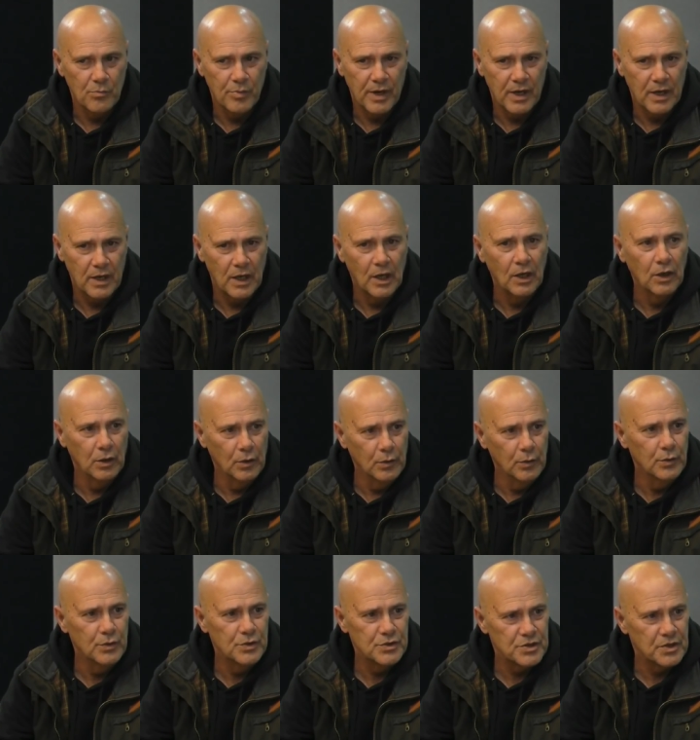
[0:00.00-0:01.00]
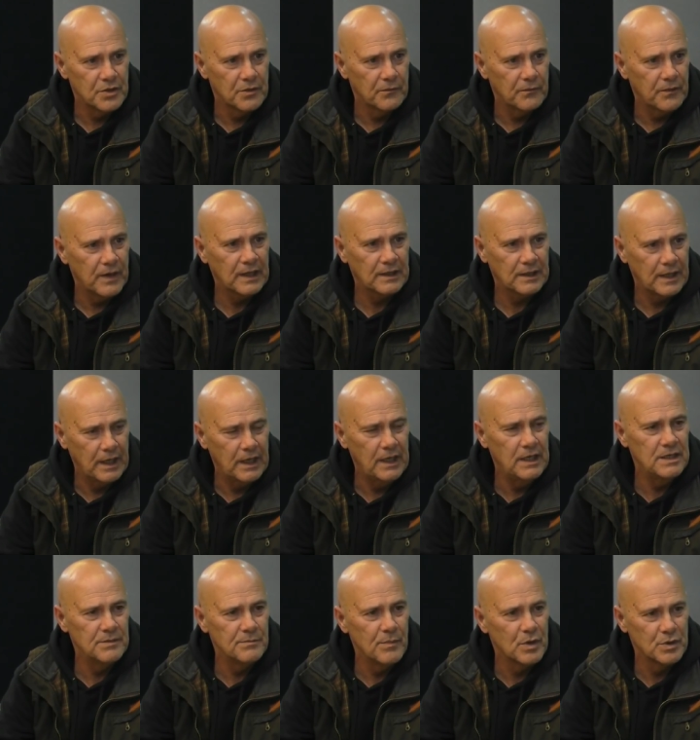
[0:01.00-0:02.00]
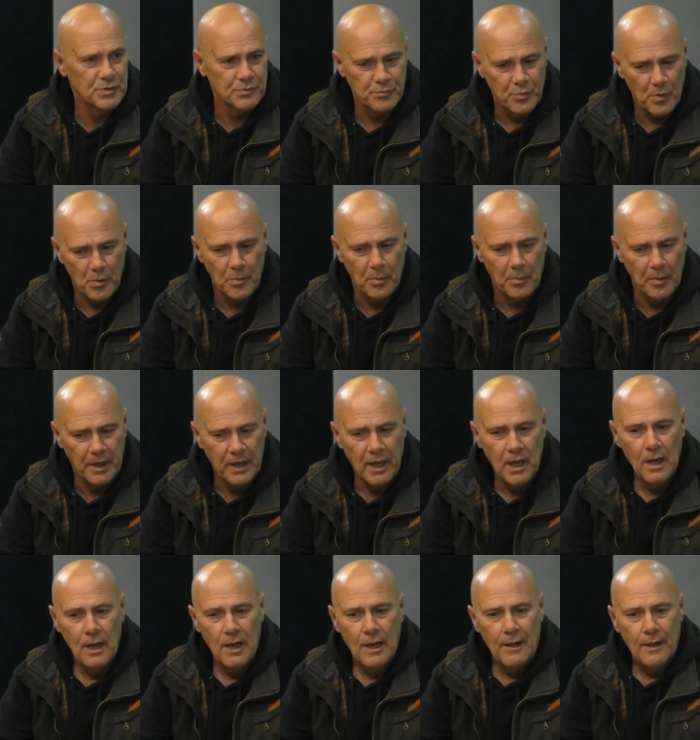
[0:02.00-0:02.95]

but it alludes to the fact that he's most probably